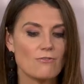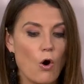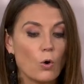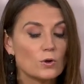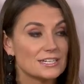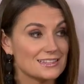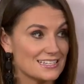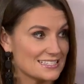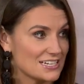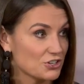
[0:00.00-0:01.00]
of holding
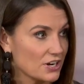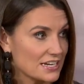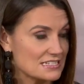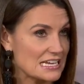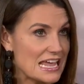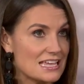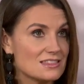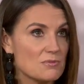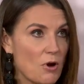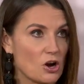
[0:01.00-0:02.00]
these hearings
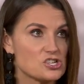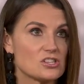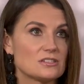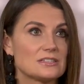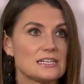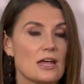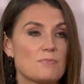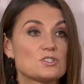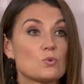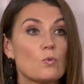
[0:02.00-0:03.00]
in the march and the lead
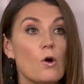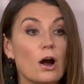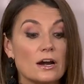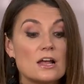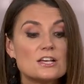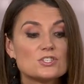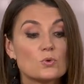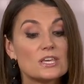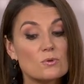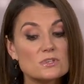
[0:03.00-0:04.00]
up to war. So
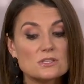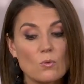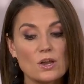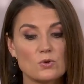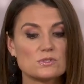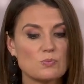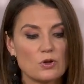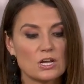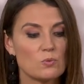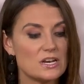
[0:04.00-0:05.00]
he was the one who was
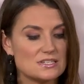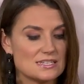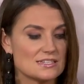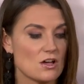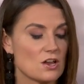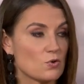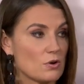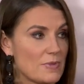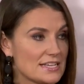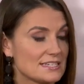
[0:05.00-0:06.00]
putting witnesses on who
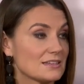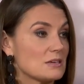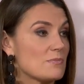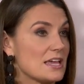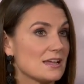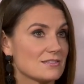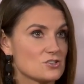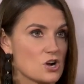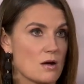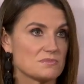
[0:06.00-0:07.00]
were basically beating the
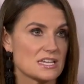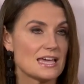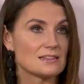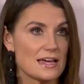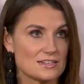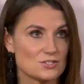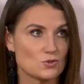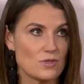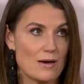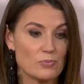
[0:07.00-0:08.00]
drums and led us
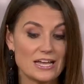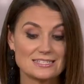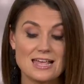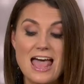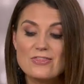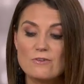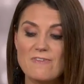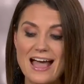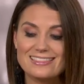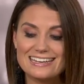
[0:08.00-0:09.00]
to that place. The
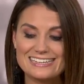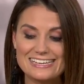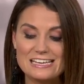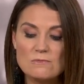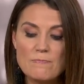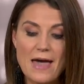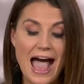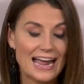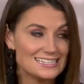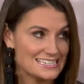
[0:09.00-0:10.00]
fact that he
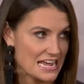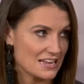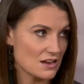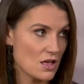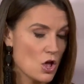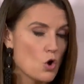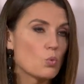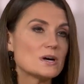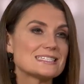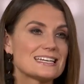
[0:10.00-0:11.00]
backed it
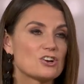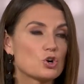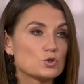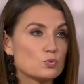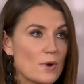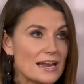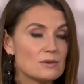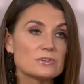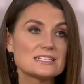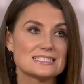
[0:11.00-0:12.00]
was
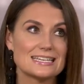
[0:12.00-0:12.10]
incredibly